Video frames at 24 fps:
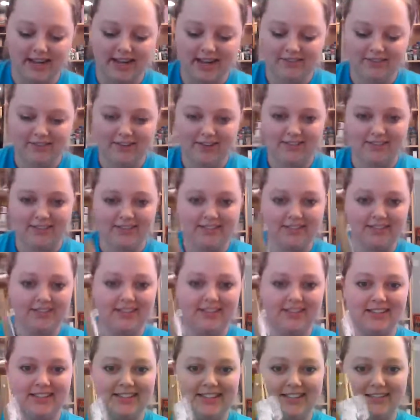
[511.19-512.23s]
I have it on this
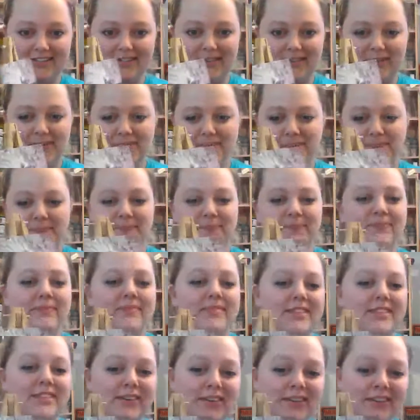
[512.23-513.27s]
little easel.
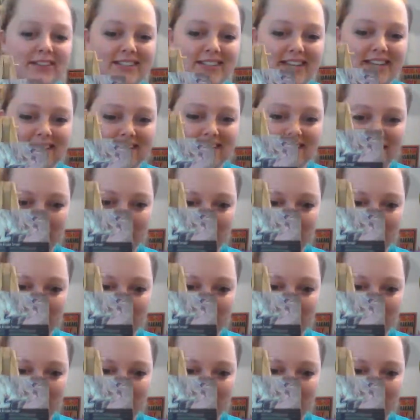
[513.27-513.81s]
So it looks like a